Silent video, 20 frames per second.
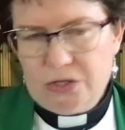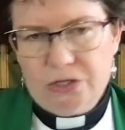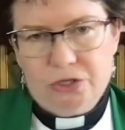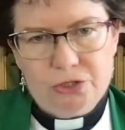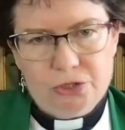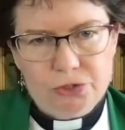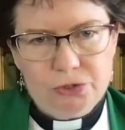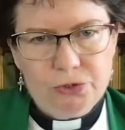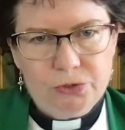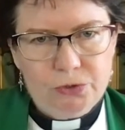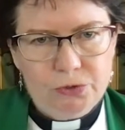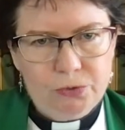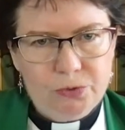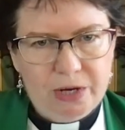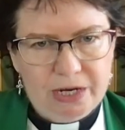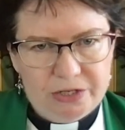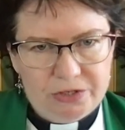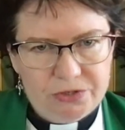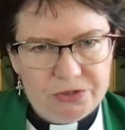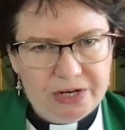to
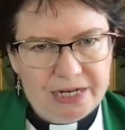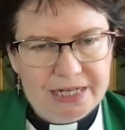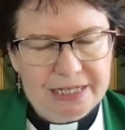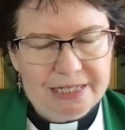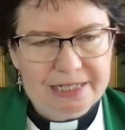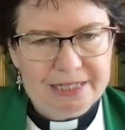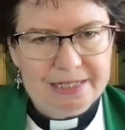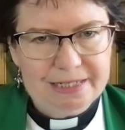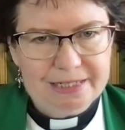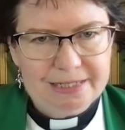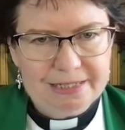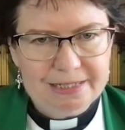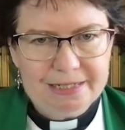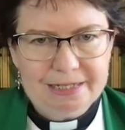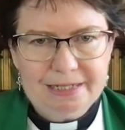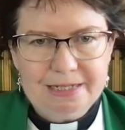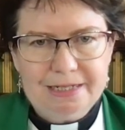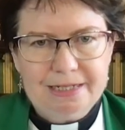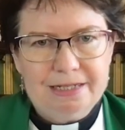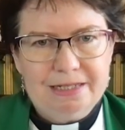address
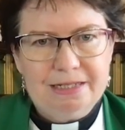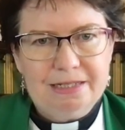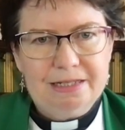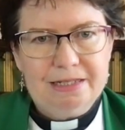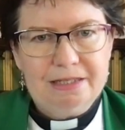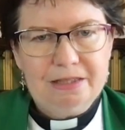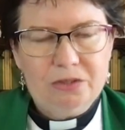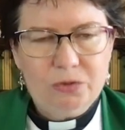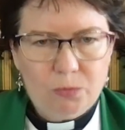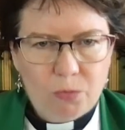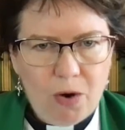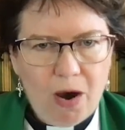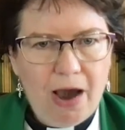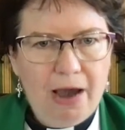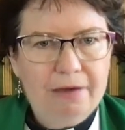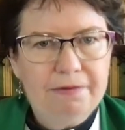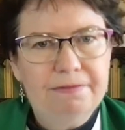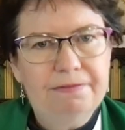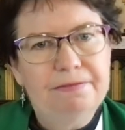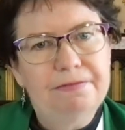the
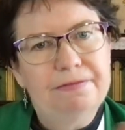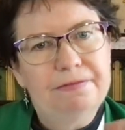wife,